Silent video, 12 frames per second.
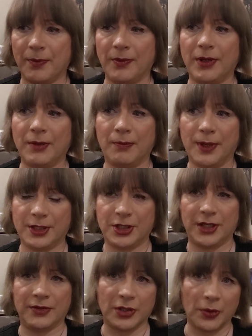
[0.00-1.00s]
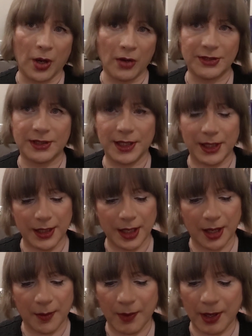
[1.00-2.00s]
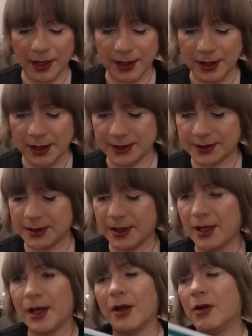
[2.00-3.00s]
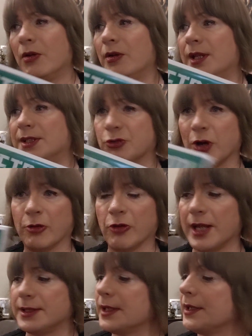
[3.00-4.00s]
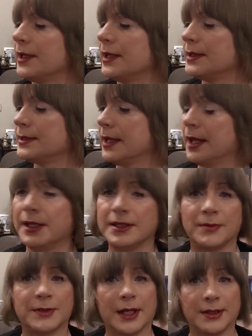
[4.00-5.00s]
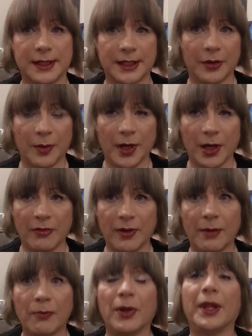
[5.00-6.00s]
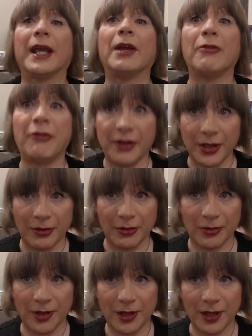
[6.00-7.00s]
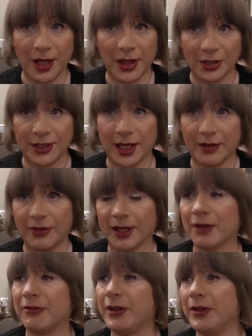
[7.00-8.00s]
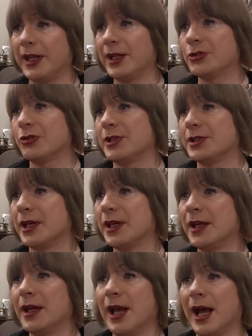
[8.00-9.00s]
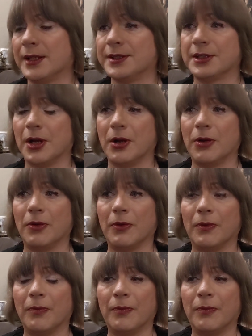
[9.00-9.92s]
the big chiefs who oversee this drag racing is, they sometimes kill them off, but they can feel the death, they can feel the injuries, and so